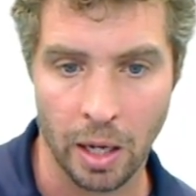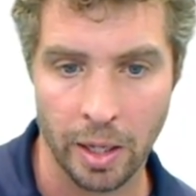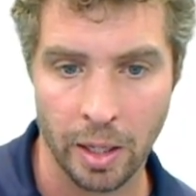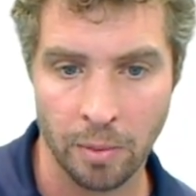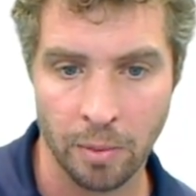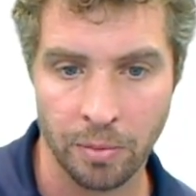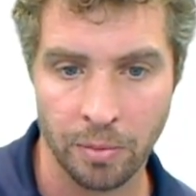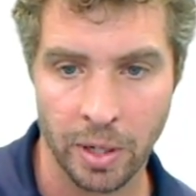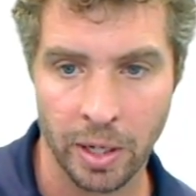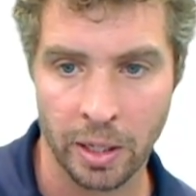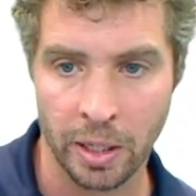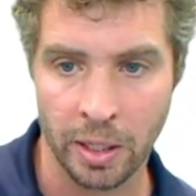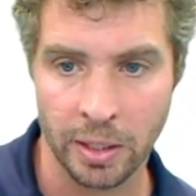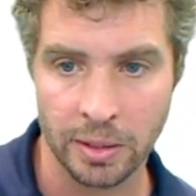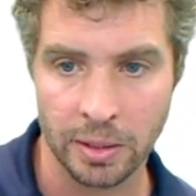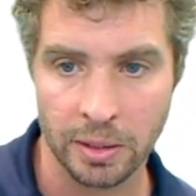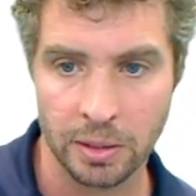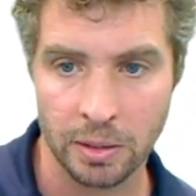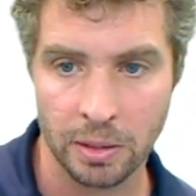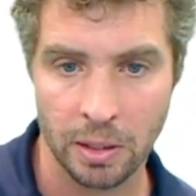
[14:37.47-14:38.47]
in
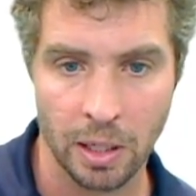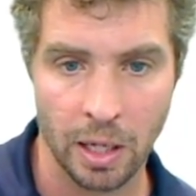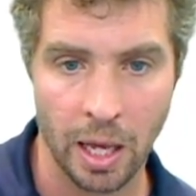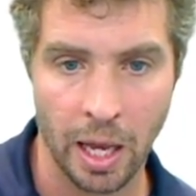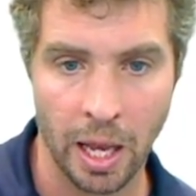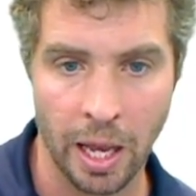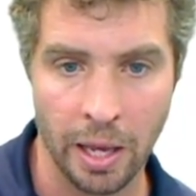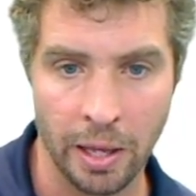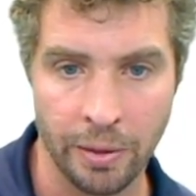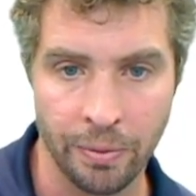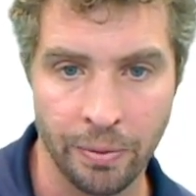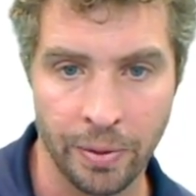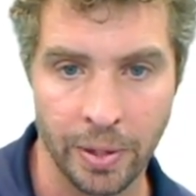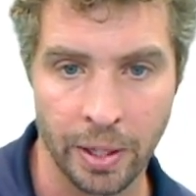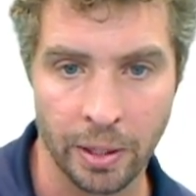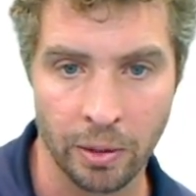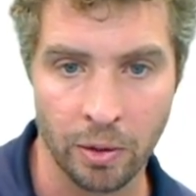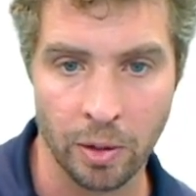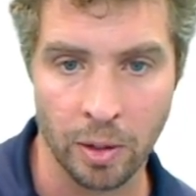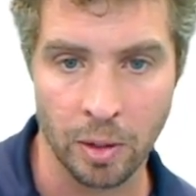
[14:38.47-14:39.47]
brackets, and
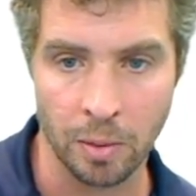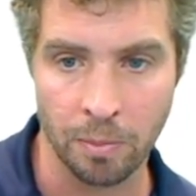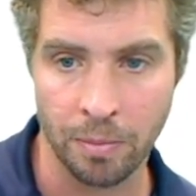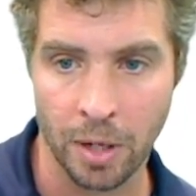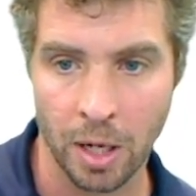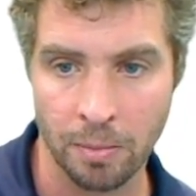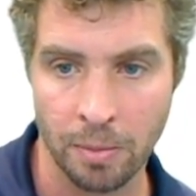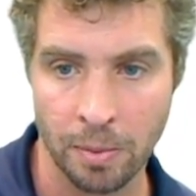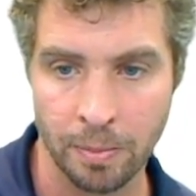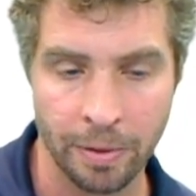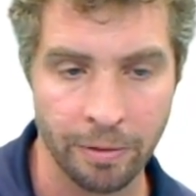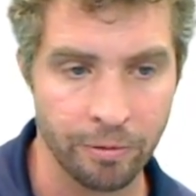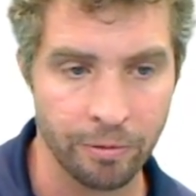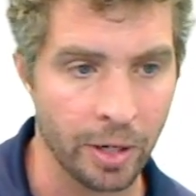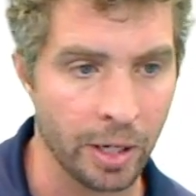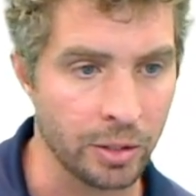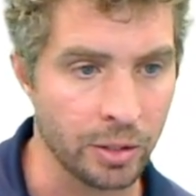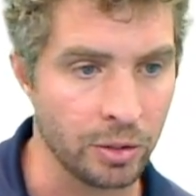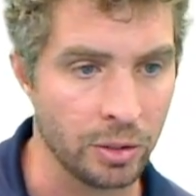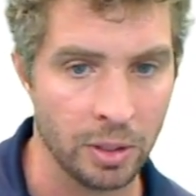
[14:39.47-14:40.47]
then go to the bottom of my
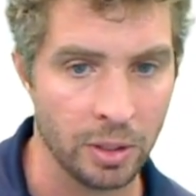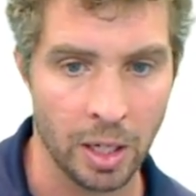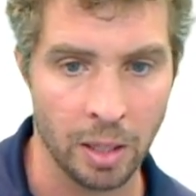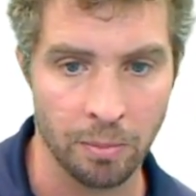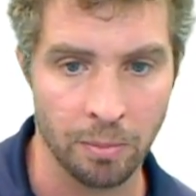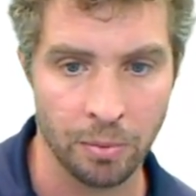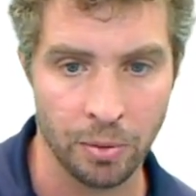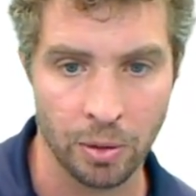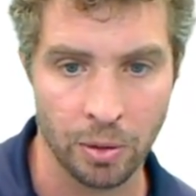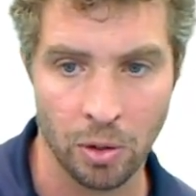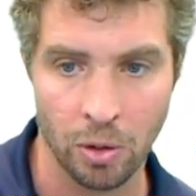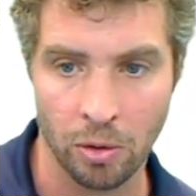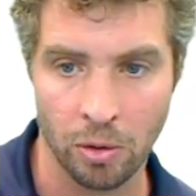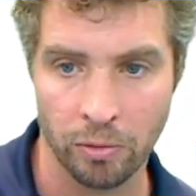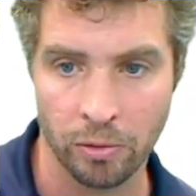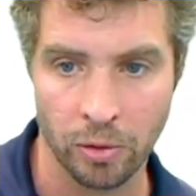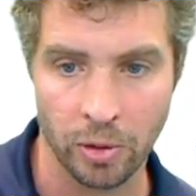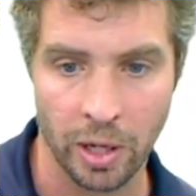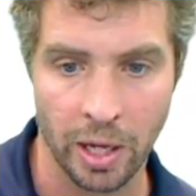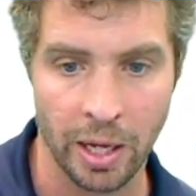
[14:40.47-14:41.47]
fraction and put
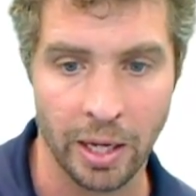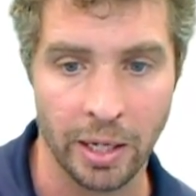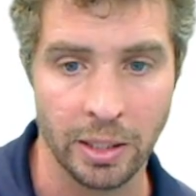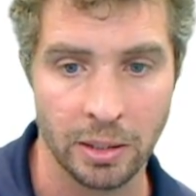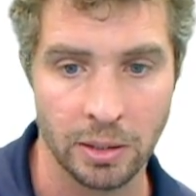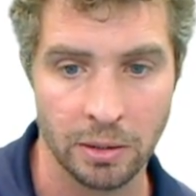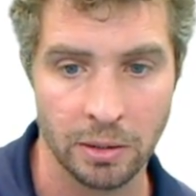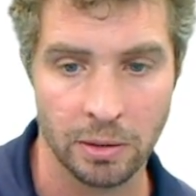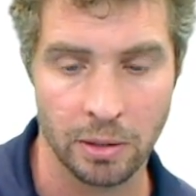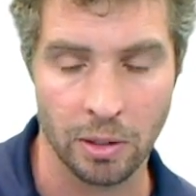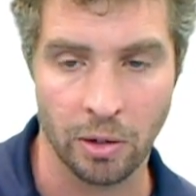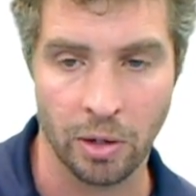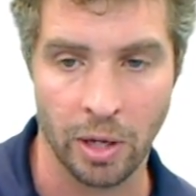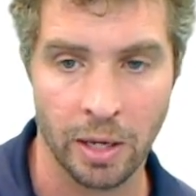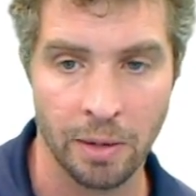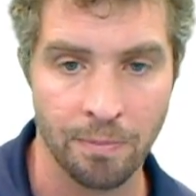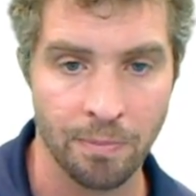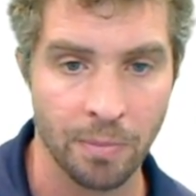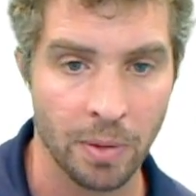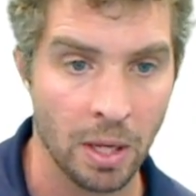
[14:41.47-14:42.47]
over 8.
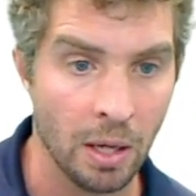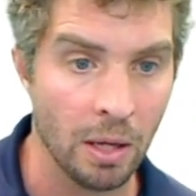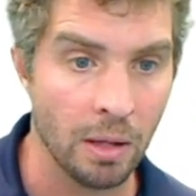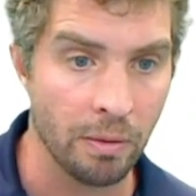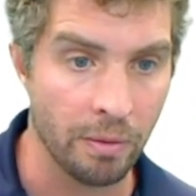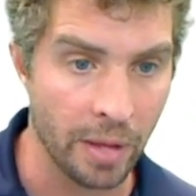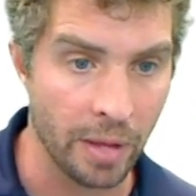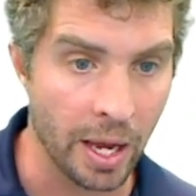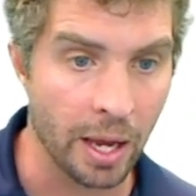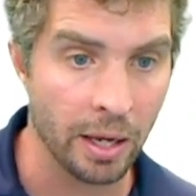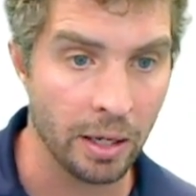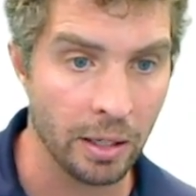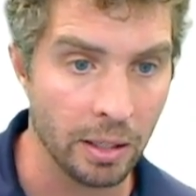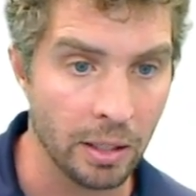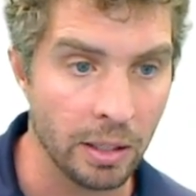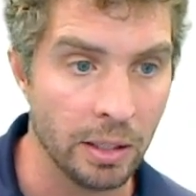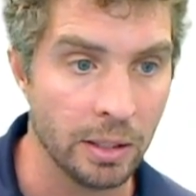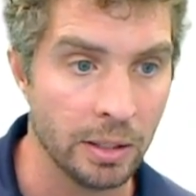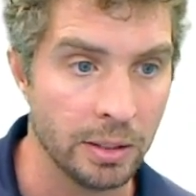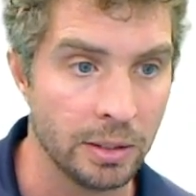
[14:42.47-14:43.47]
Okay, that
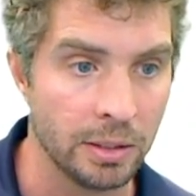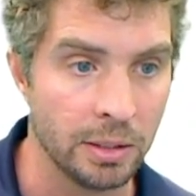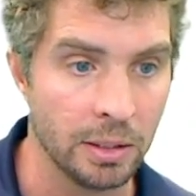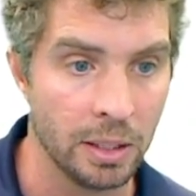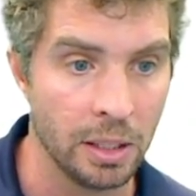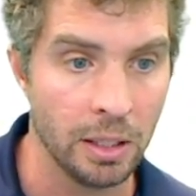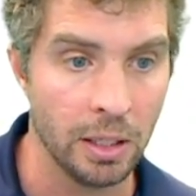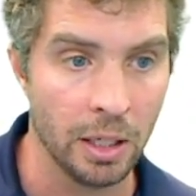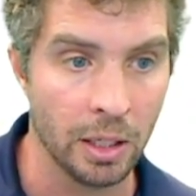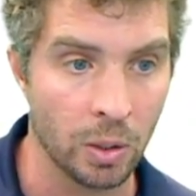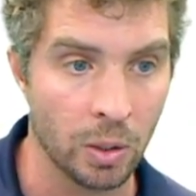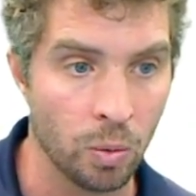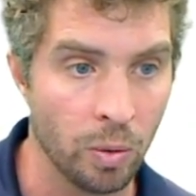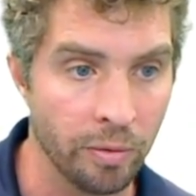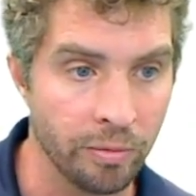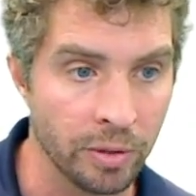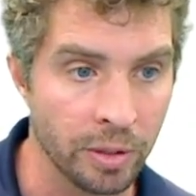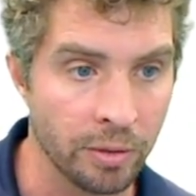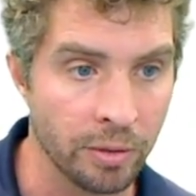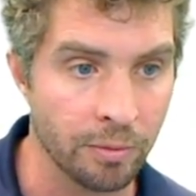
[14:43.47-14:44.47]
is the
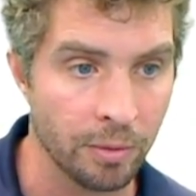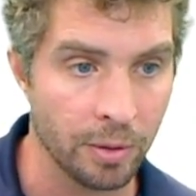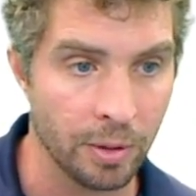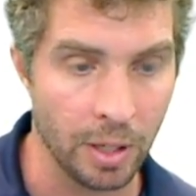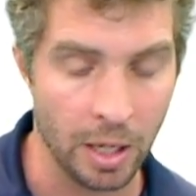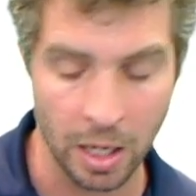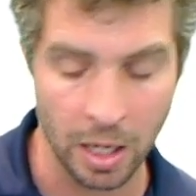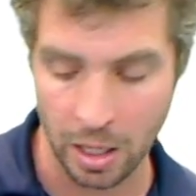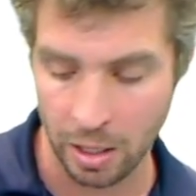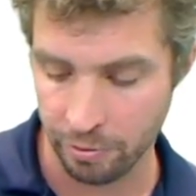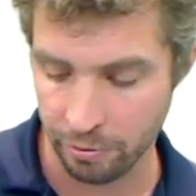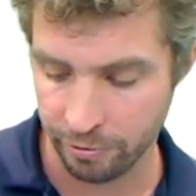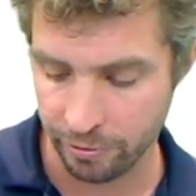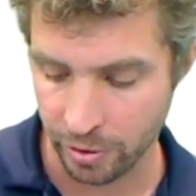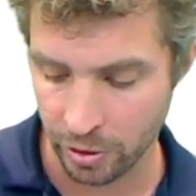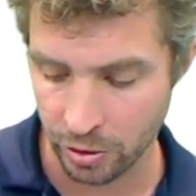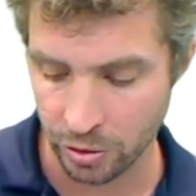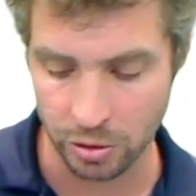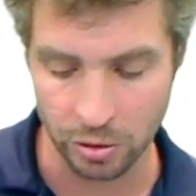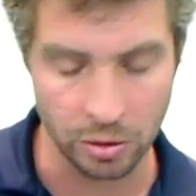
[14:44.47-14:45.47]
equivalent
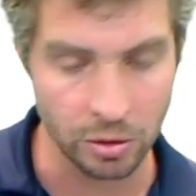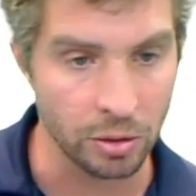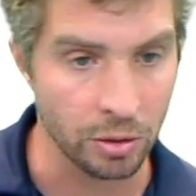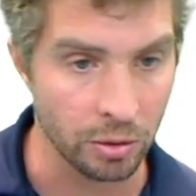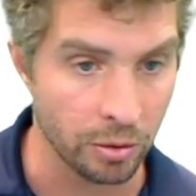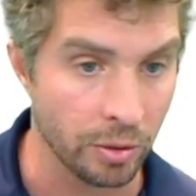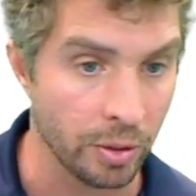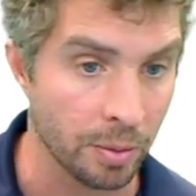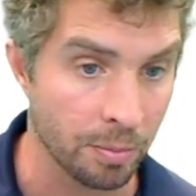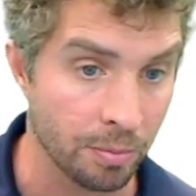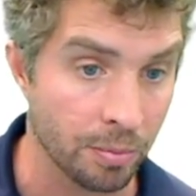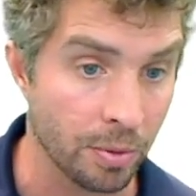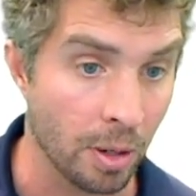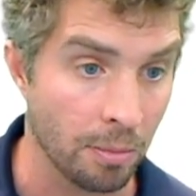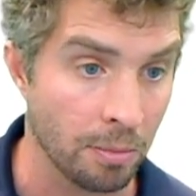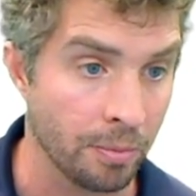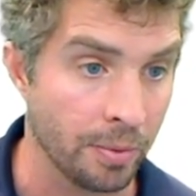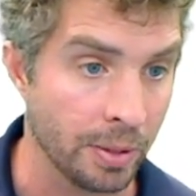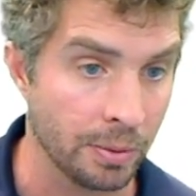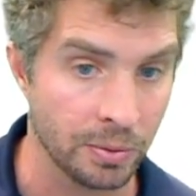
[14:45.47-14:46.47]
function to the
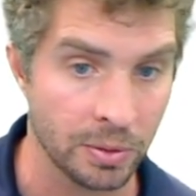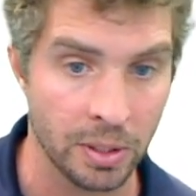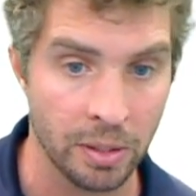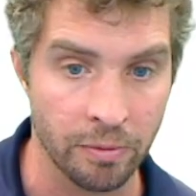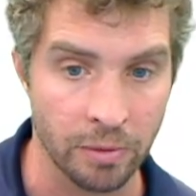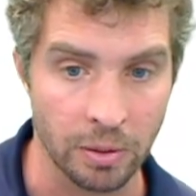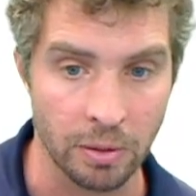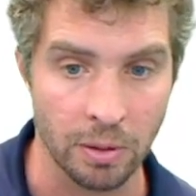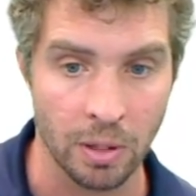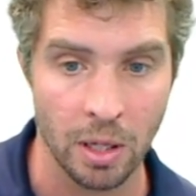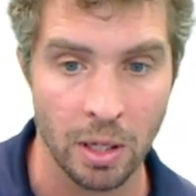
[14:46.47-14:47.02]
problem that was given.